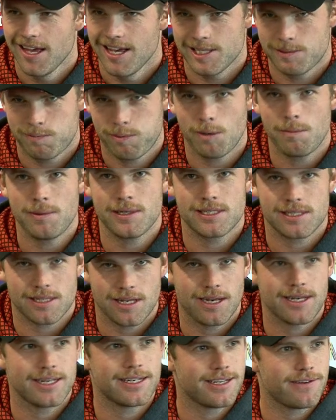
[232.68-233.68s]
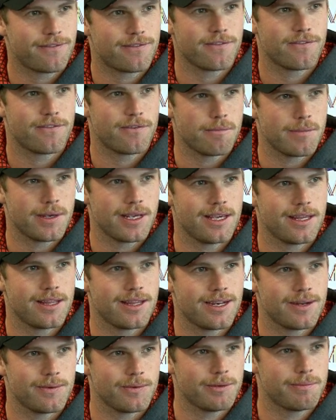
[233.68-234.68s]
It's probably slightly different for me
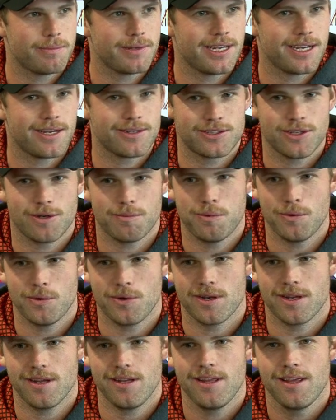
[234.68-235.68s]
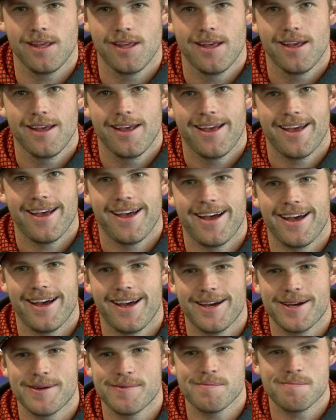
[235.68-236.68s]
than it would be our top order.
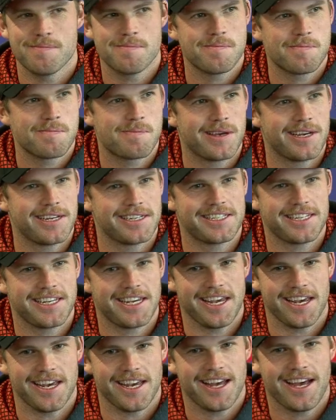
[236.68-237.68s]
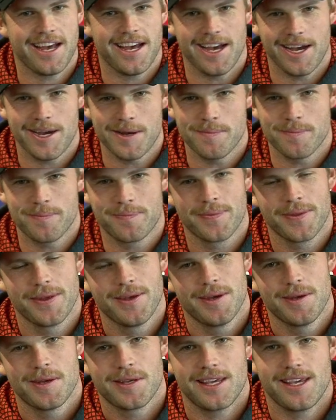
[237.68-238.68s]
but
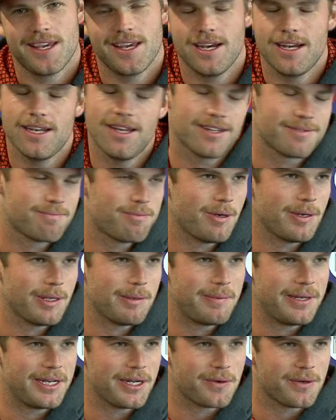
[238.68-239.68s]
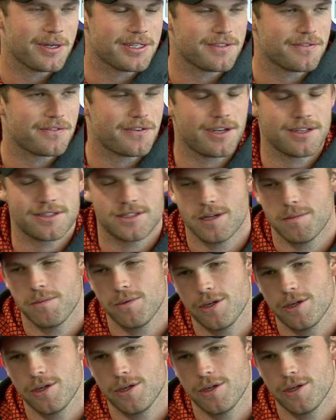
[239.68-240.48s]
yeah, look, probably a better question for our top